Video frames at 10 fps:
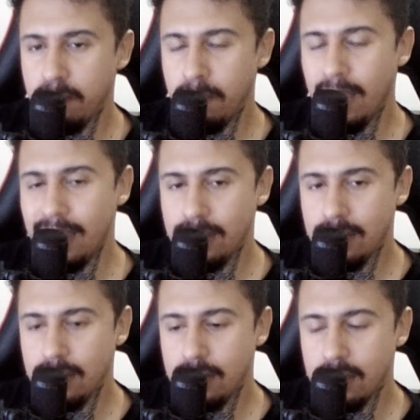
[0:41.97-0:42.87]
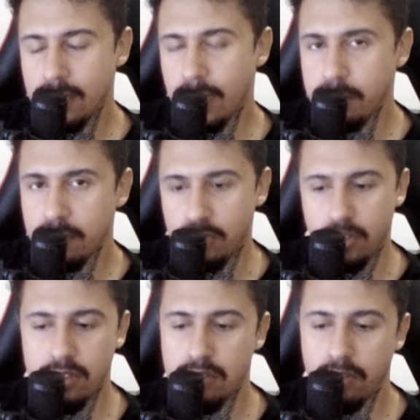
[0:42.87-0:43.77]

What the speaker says: main types of joins.